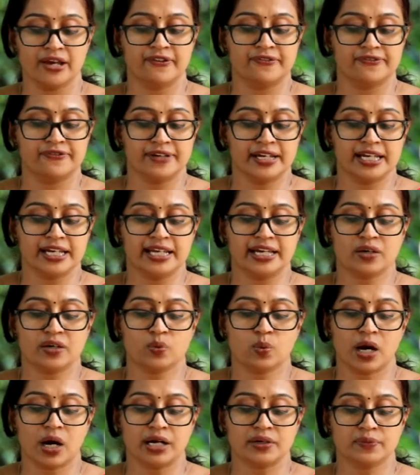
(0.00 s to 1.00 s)

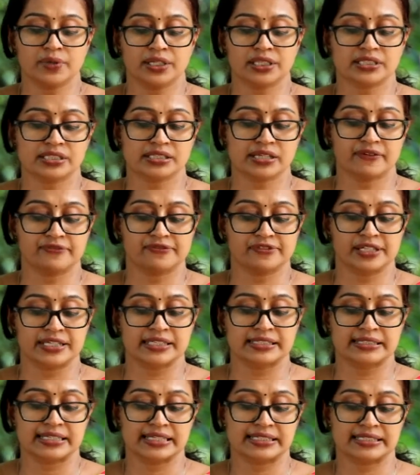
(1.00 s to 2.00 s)
feeling one with
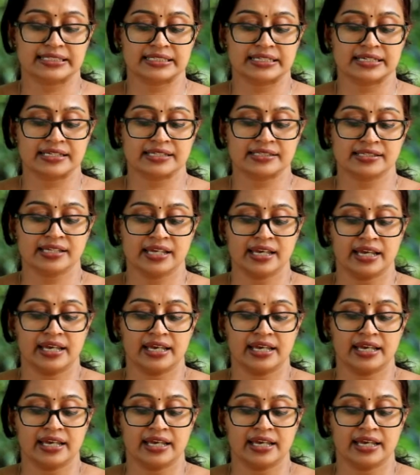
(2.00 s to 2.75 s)
suffering sisters